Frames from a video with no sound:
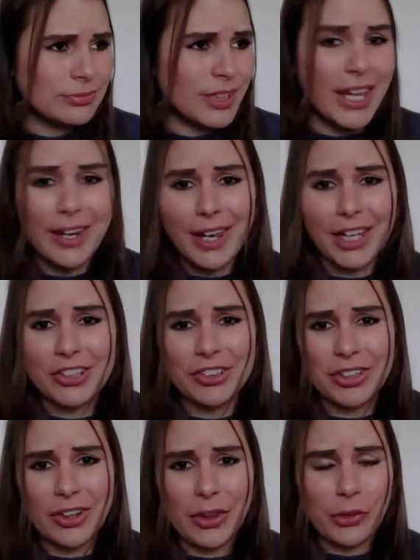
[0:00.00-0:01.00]

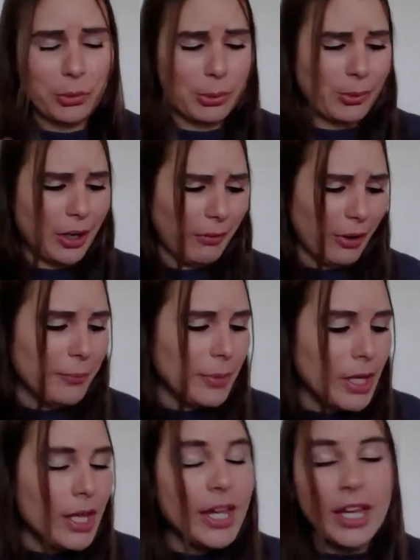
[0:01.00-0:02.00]
connection to those, but whatever.
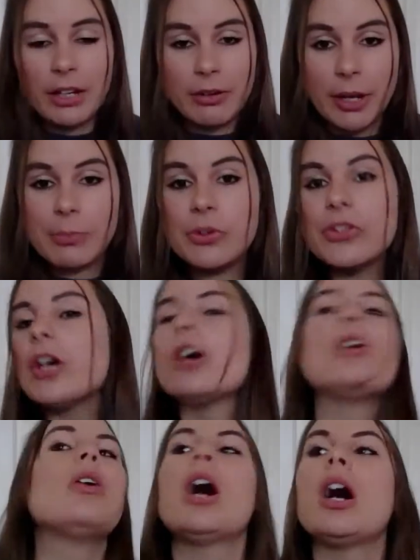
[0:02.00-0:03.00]
Anyway,
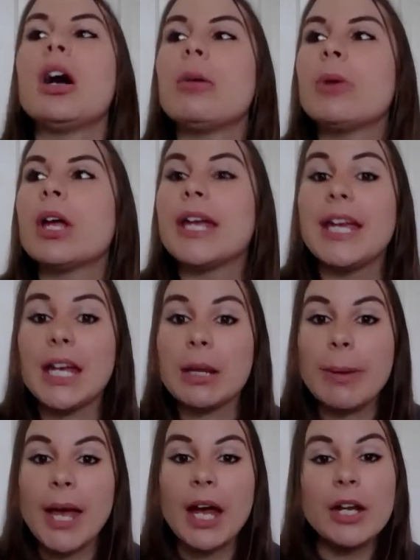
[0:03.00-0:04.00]
so
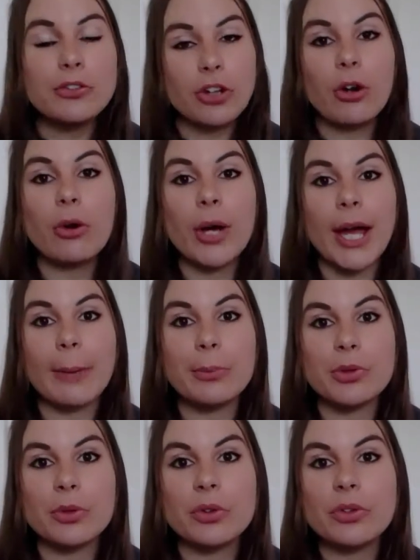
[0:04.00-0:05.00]
heating pad and charcoal
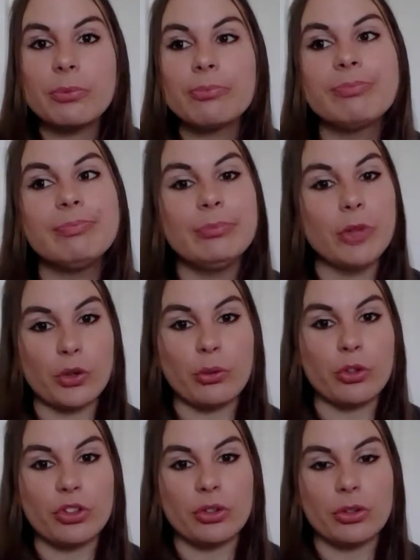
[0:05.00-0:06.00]
capsules. Those are
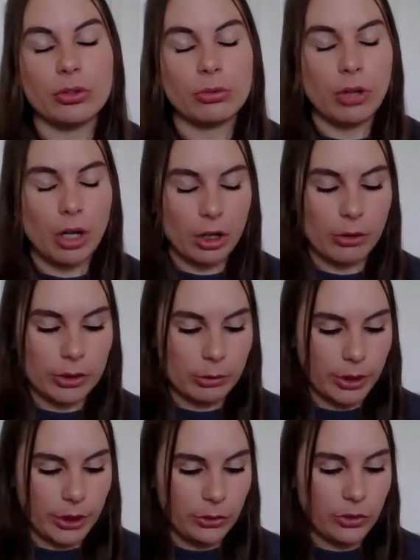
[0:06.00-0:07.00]
what you are going to
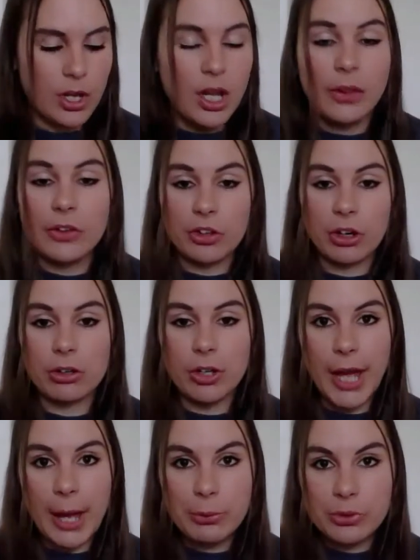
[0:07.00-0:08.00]
want to use. The charcoal
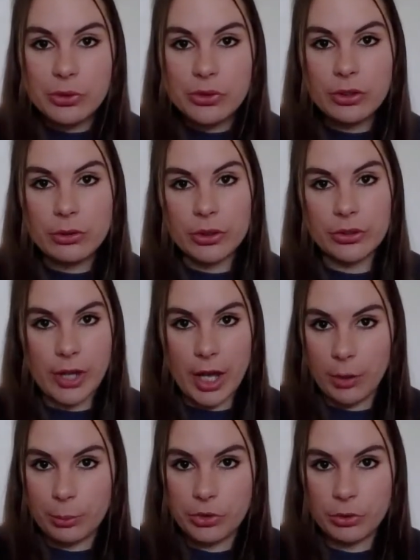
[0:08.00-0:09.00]
capsules are going to
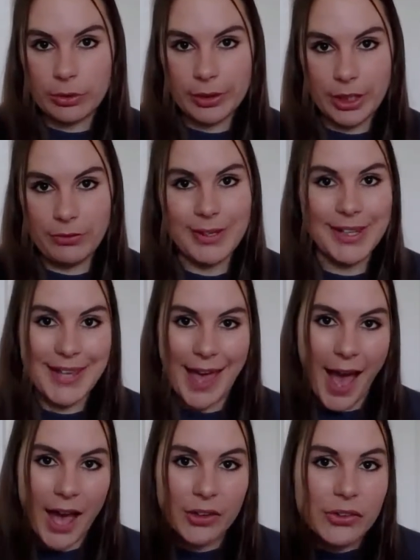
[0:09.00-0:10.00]
help to relieve
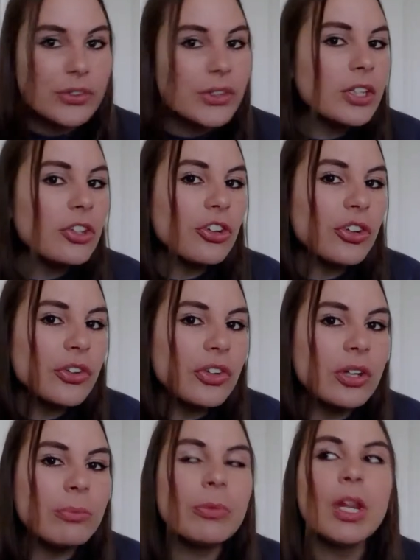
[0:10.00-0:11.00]
gas in your
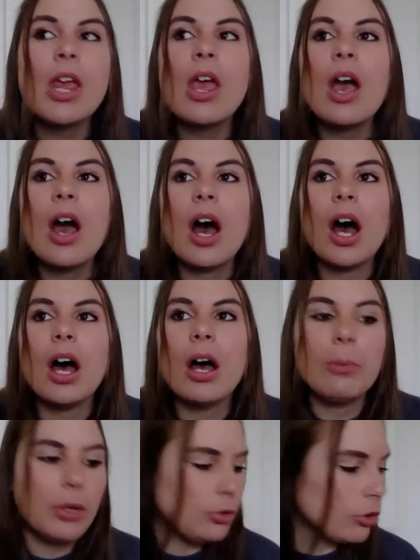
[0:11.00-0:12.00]
system.
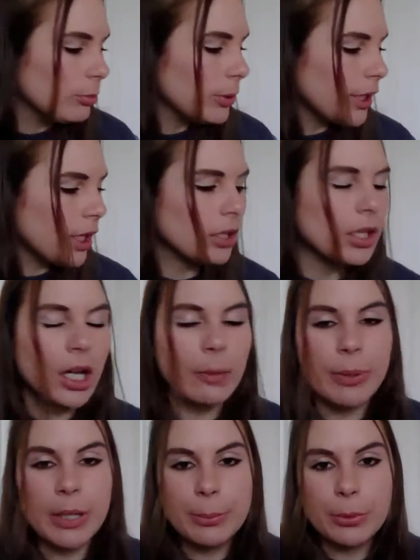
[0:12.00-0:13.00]
Normally, a lot
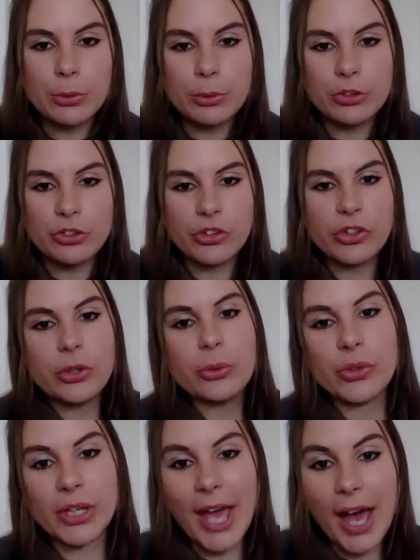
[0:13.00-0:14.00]
of people would just
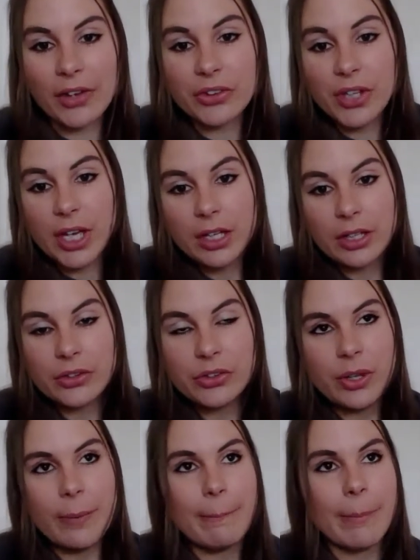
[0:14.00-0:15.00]
use Gas X,
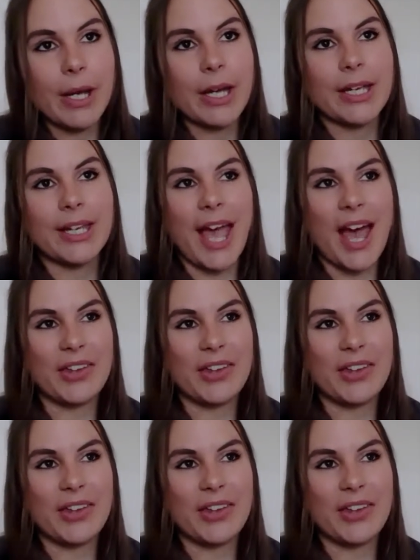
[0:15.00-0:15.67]
but Gas